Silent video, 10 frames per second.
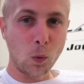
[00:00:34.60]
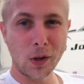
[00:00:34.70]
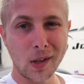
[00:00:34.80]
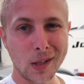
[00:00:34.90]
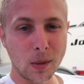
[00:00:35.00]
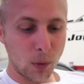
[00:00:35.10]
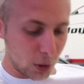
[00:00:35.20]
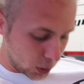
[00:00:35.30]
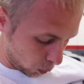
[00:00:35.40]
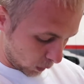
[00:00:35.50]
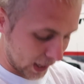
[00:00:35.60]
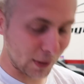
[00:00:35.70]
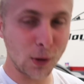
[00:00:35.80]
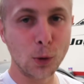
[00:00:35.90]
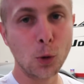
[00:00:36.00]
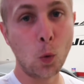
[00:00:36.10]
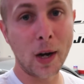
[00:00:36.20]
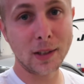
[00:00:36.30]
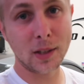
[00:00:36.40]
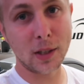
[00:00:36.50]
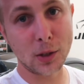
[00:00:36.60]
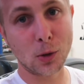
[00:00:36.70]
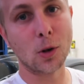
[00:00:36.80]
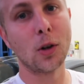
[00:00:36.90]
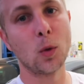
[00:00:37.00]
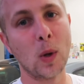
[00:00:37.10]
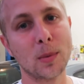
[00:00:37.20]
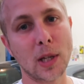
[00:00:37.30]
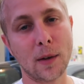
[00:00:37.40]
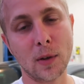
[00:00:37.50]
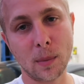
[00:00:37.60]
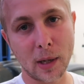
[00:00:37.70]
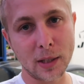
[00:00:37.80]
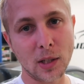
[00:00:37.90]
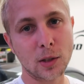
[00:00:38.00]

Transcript: where you can get the merch. We got the new white tees. They're on the website if anybody's